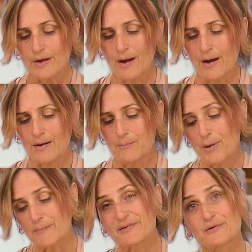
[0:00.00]

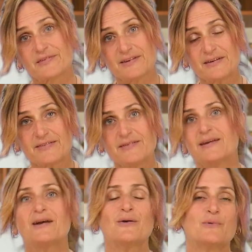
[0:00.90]
popsicle sticks in
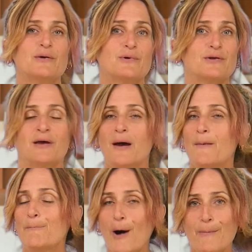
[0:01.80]
there. We would
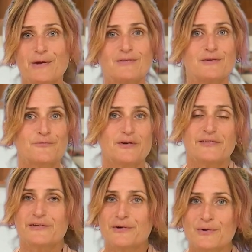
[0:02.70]
pop it in the
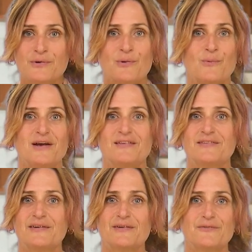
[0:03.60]
freezer, wait
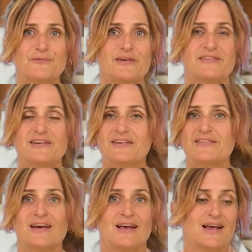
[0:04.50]
until it
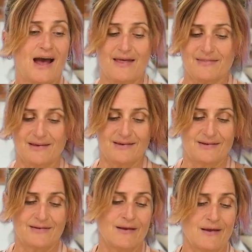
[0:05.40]
freezes, and
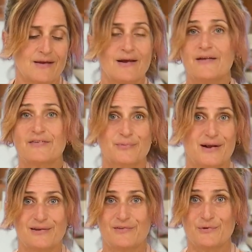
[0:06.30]
then it's
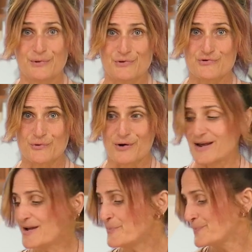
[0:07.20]
ready to
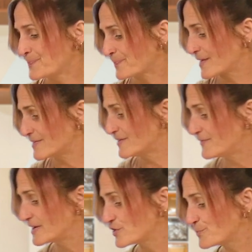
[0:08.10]
enjoy. The
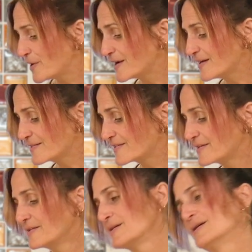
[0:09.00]
finished product
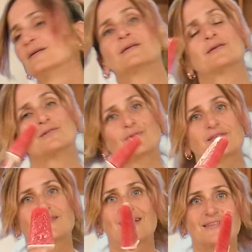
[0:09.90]

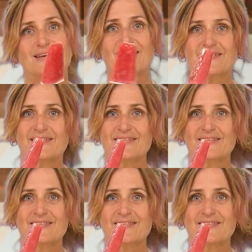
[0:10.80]
looks like this,